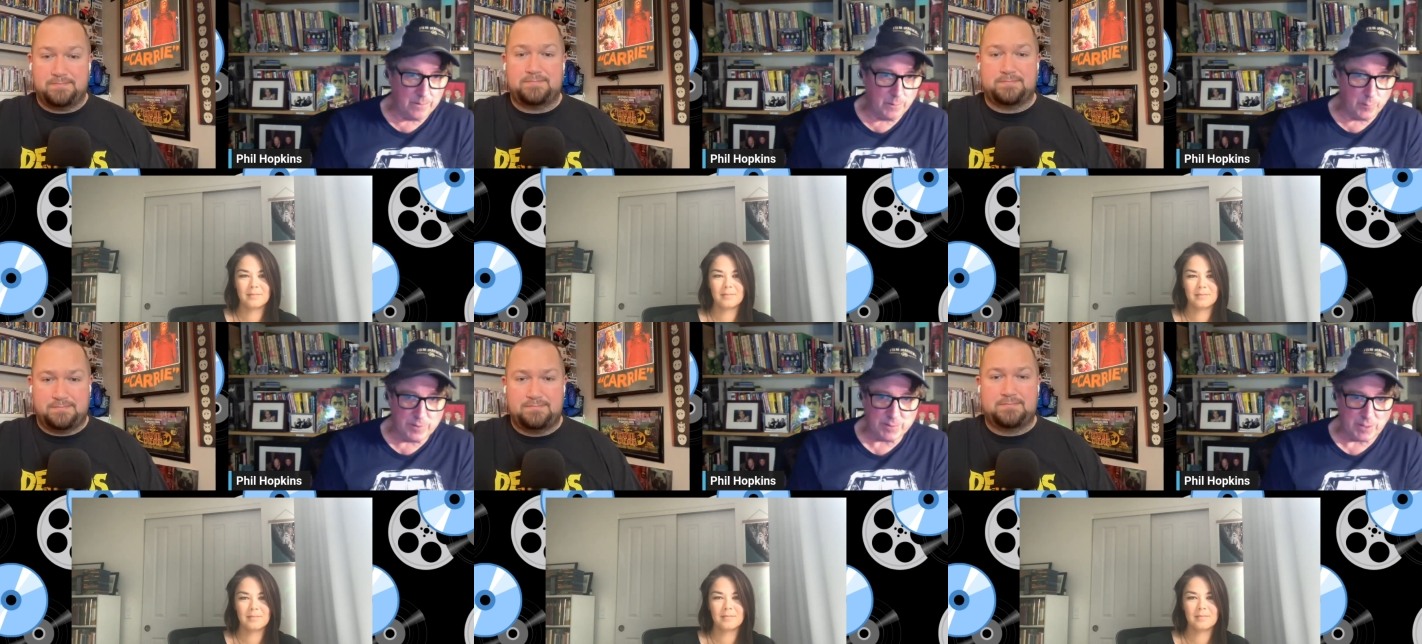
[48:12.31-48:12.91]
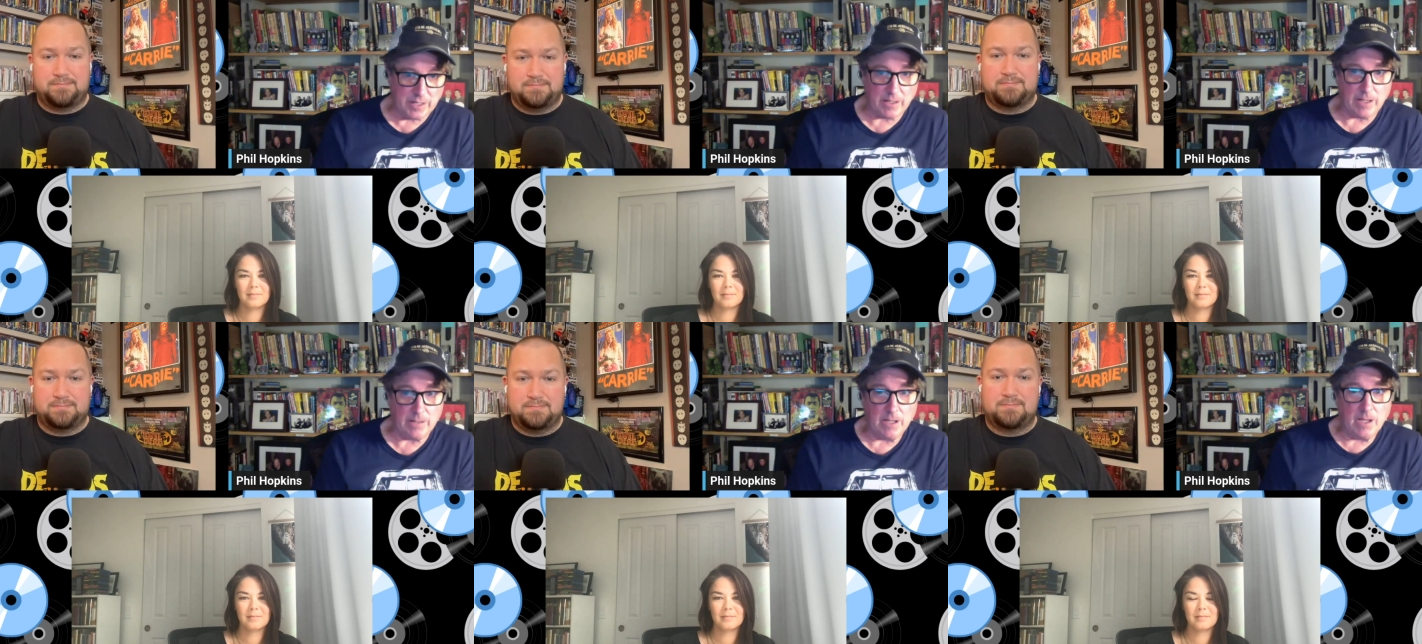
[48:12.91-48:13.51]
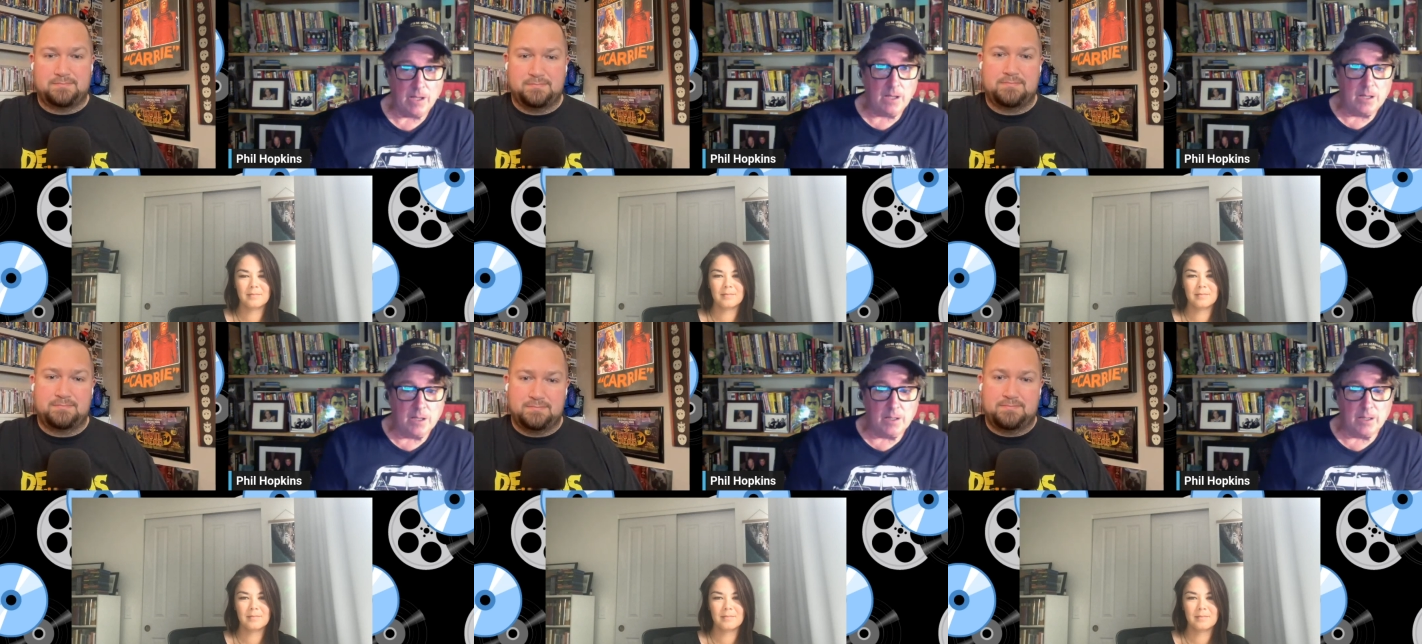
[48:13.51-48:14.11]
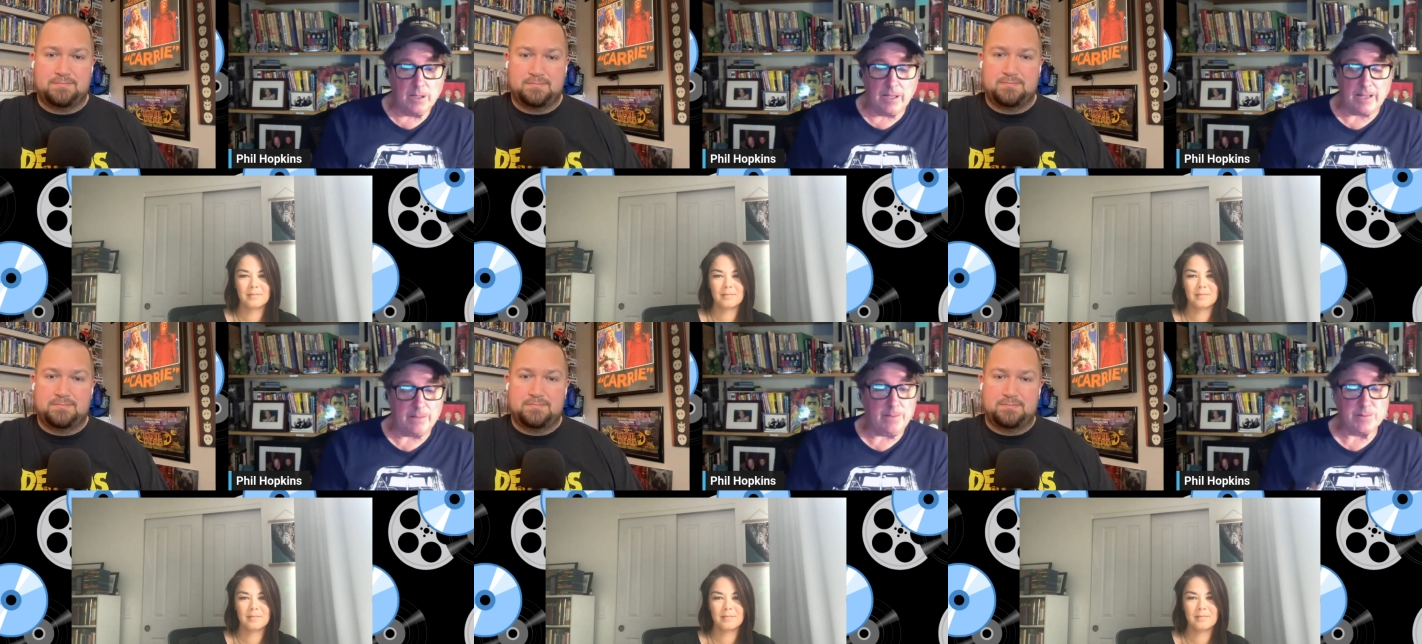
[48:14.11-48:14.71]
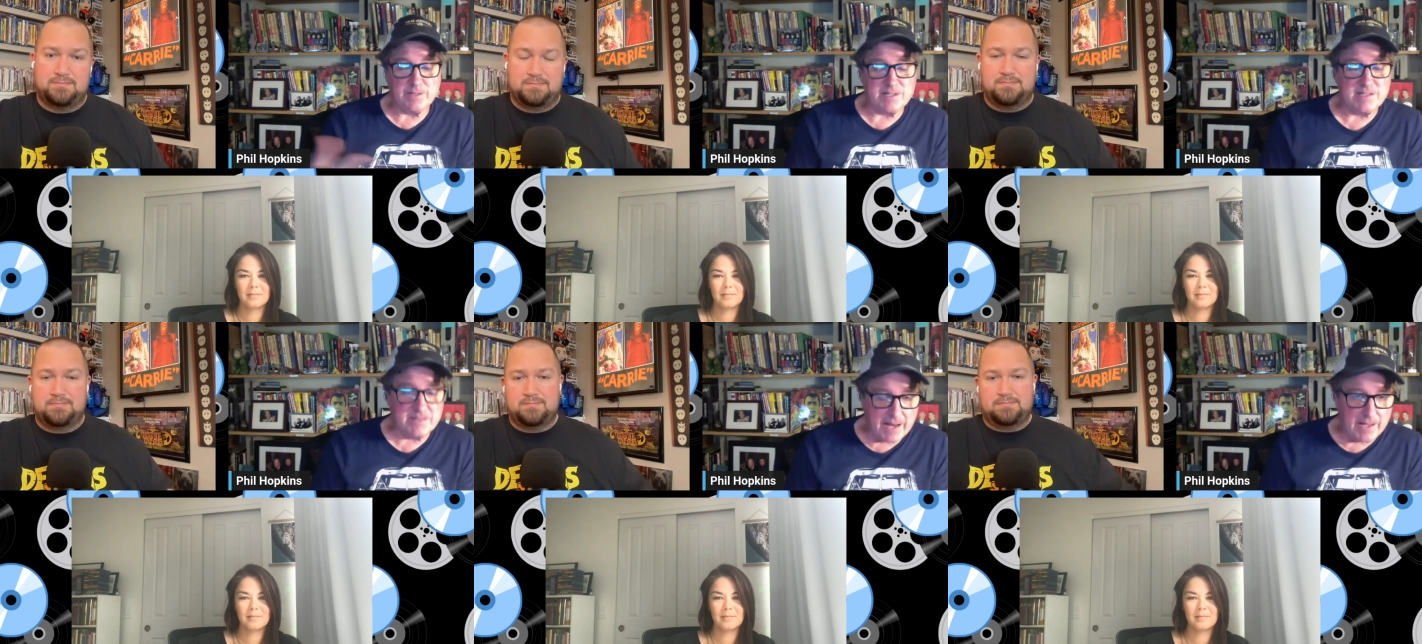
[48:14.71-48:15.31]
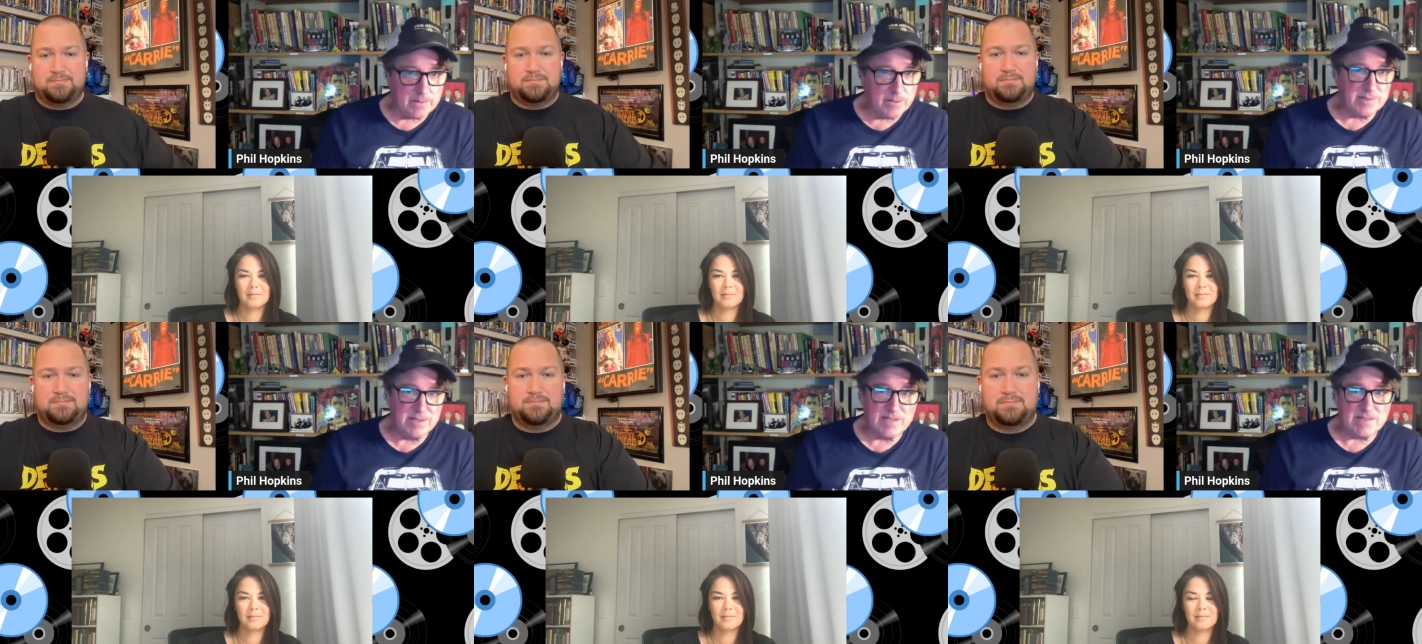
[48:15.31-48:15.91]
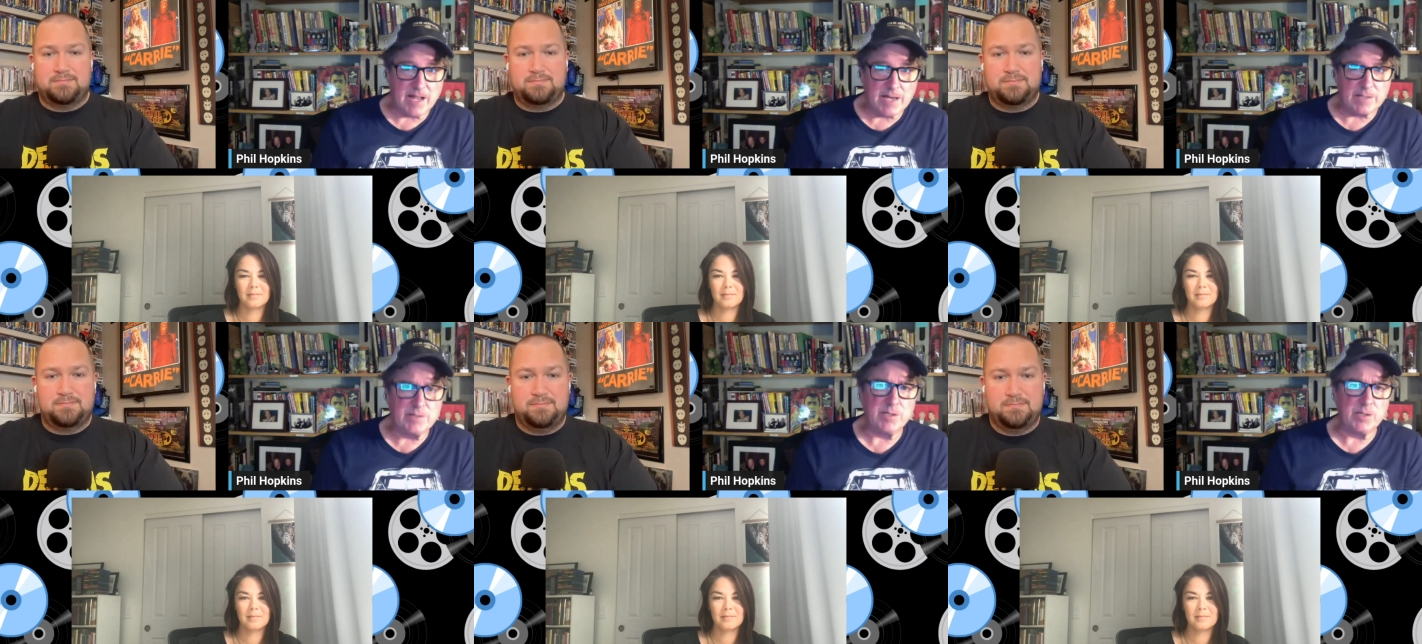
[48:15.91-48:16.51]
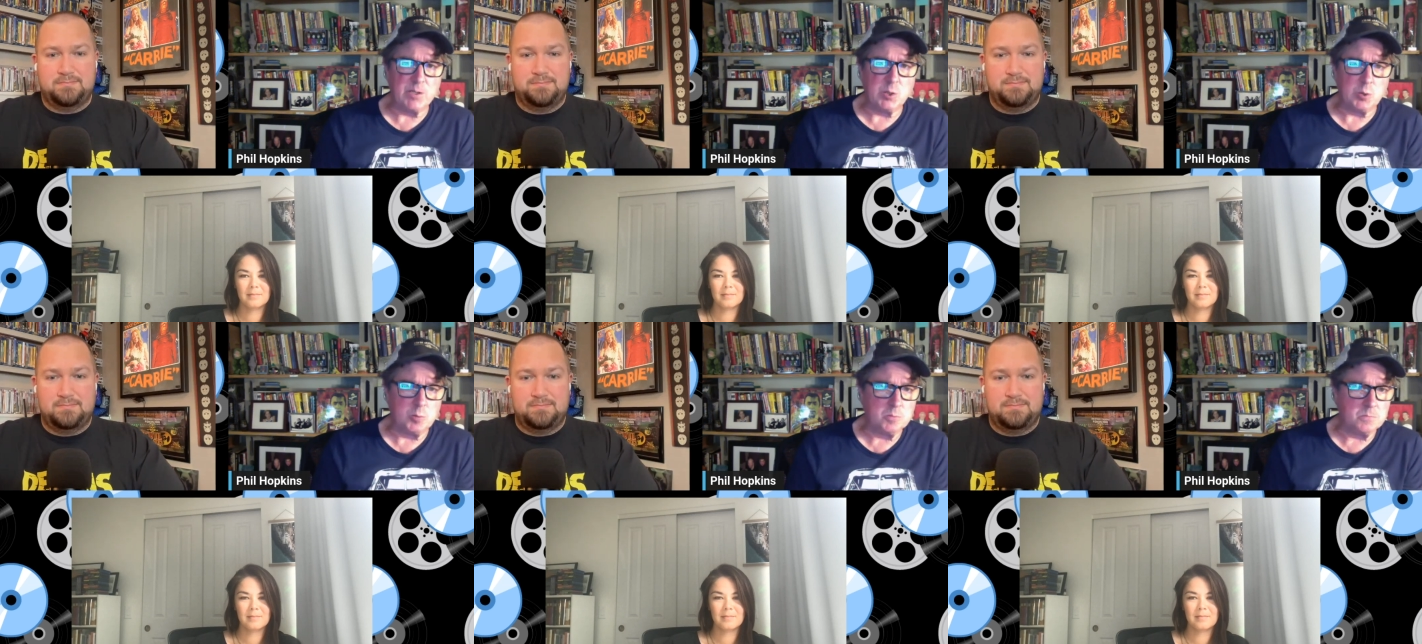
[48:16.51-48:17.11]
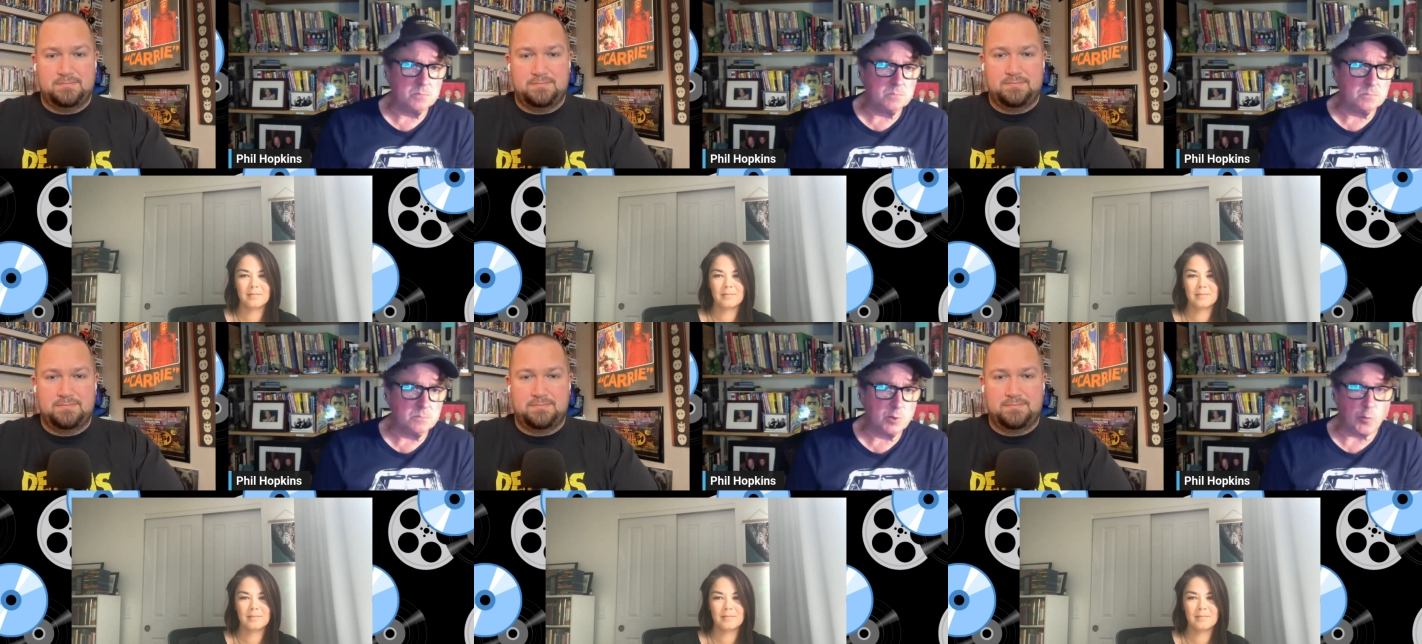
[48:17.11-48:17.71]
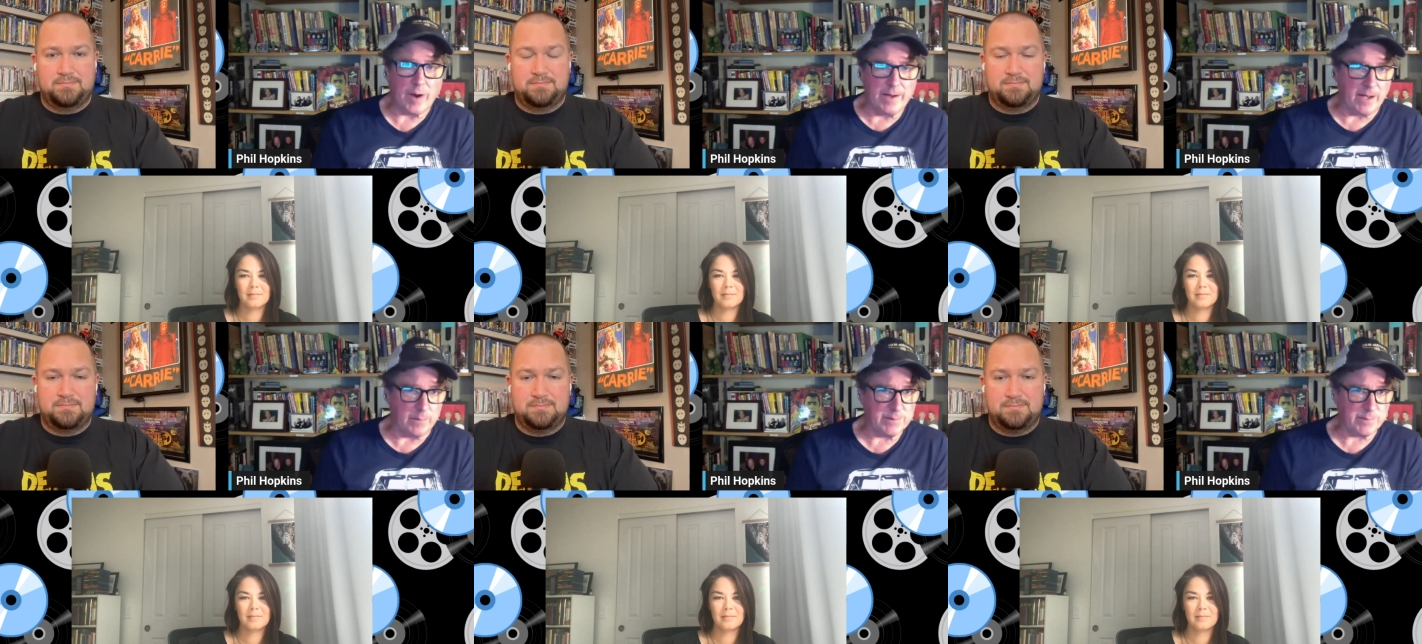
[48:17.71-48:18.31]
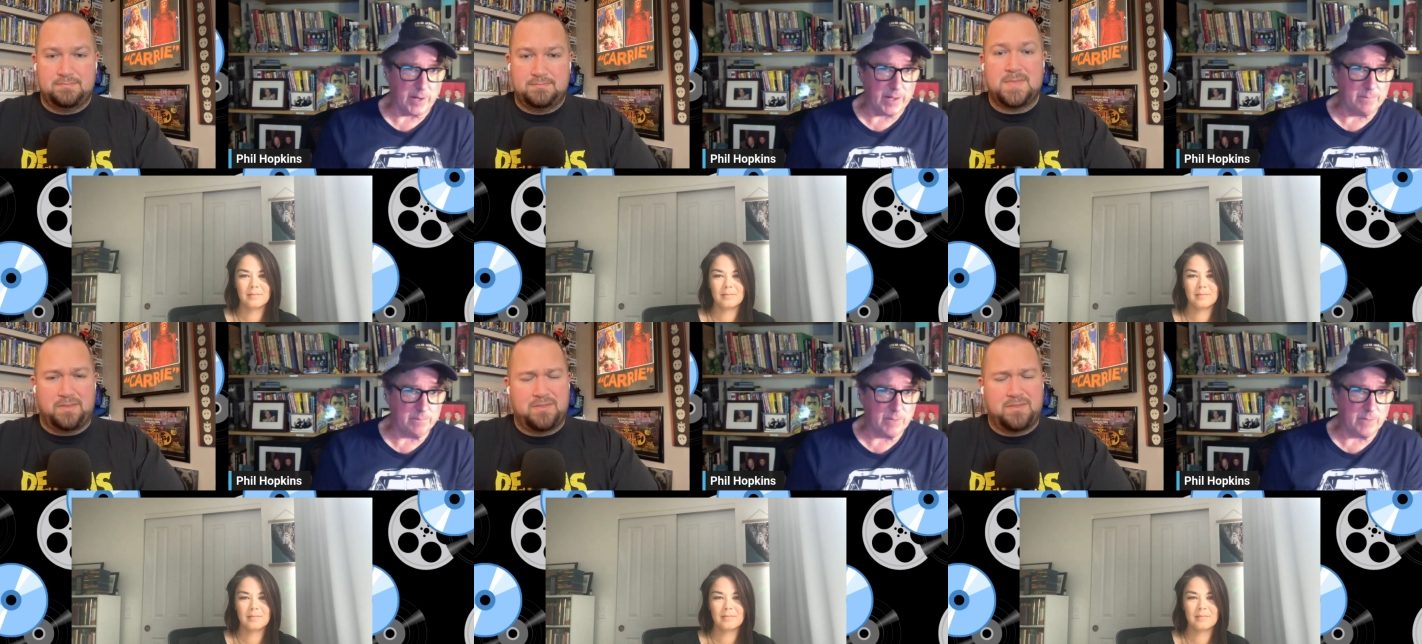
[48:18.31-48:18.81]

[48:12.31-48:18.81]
Speaker 1: the restore, and, and there's an aesthetic. There's an aesthetic to Grindhouse, right?